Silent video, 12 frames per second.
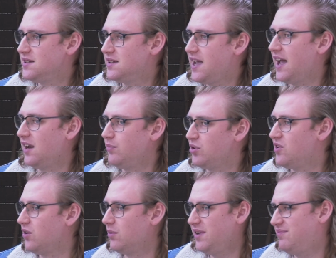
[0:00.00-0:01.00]
Caleb
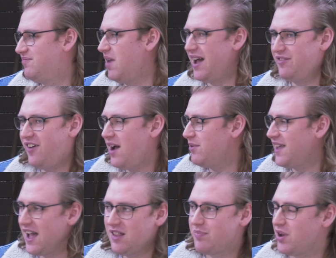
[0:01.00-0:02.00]
would I'd fight with
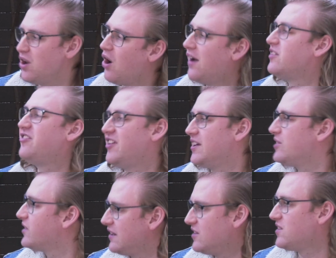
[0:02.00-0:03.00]
Caleb, but not as
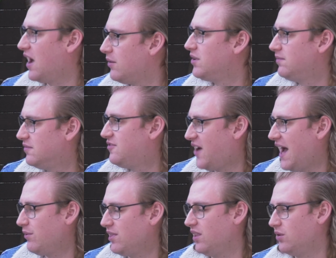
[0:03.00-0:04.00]
fiercely as I would
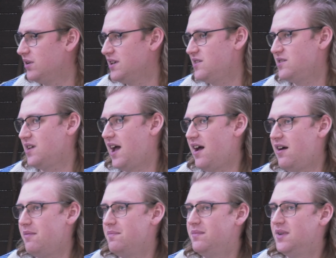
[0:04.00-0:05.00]
fight with Lewis.
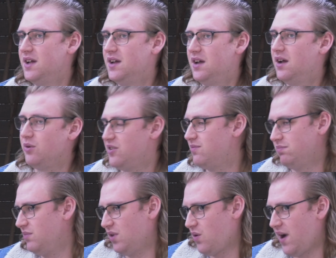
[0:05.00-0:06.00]
It was
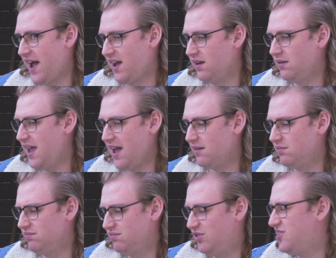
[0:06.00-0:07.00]
quite a
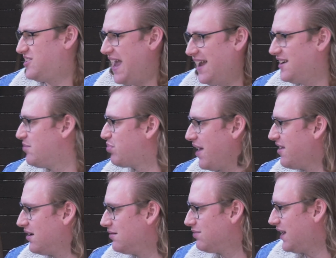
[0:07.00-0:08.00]
standard
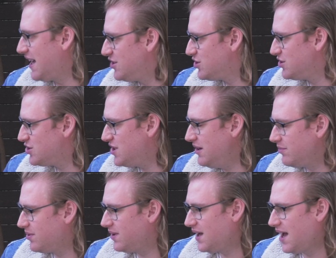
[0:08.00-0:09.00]
brother relationship,
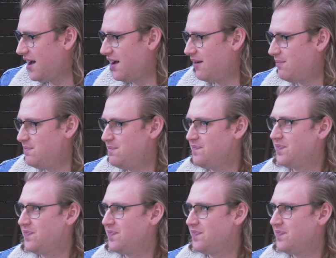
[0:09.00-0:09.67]
and